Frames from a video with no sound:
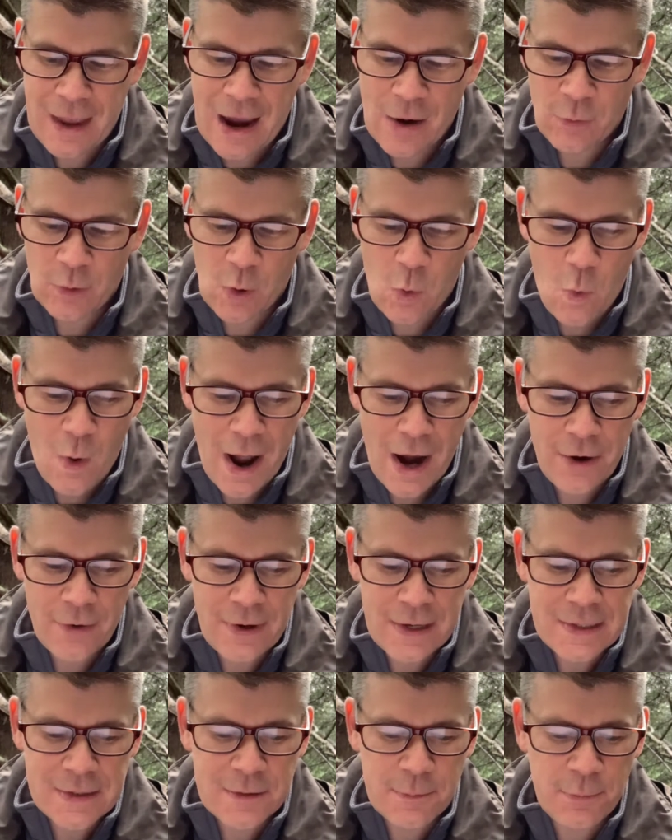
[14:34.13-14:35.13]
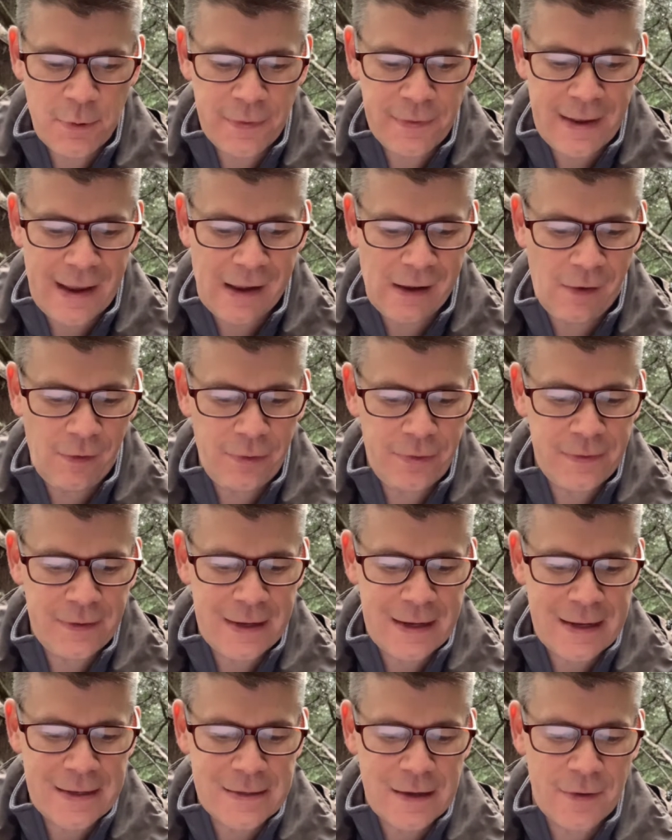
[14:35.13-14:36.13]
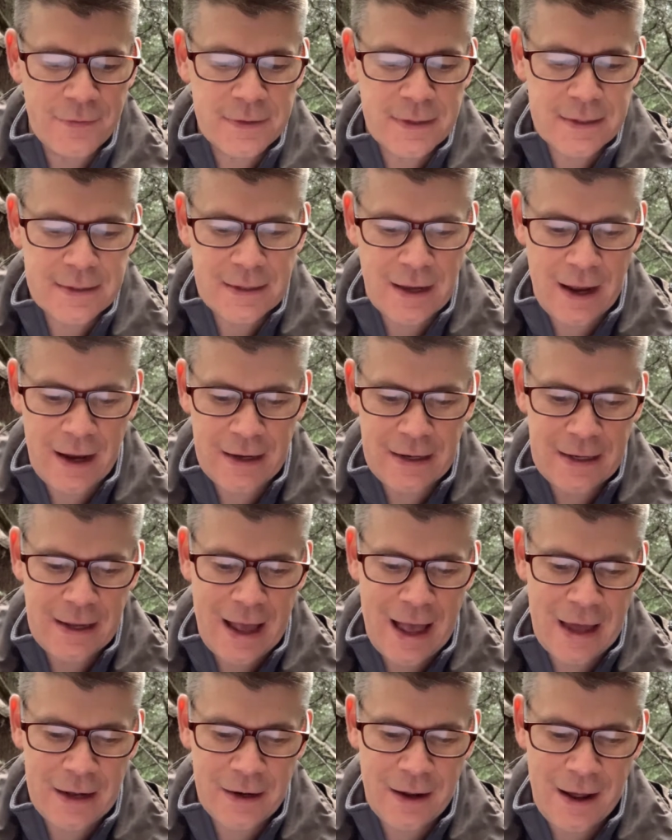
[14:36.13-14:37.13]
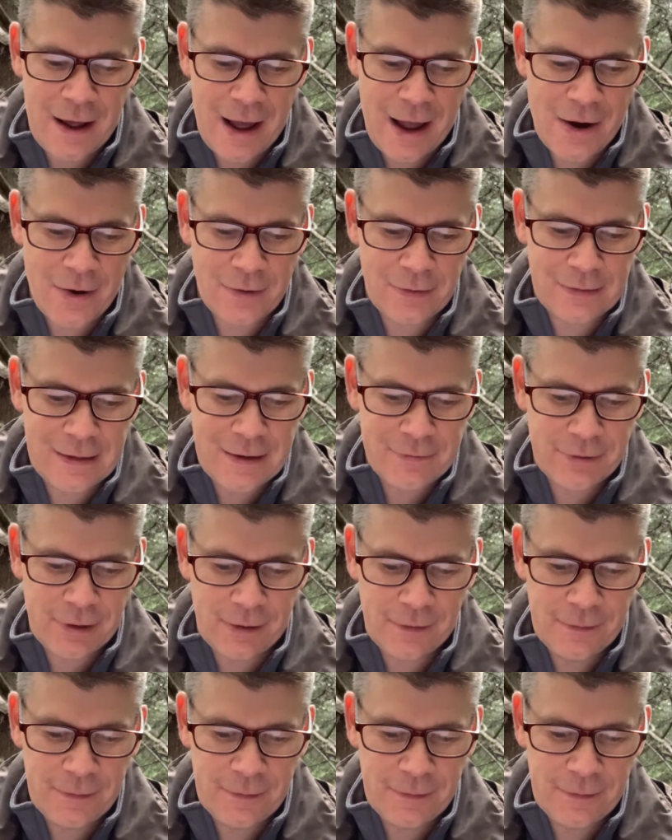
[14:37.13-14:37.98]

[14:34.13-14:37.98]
and require us to put the health needs of society at a higher level.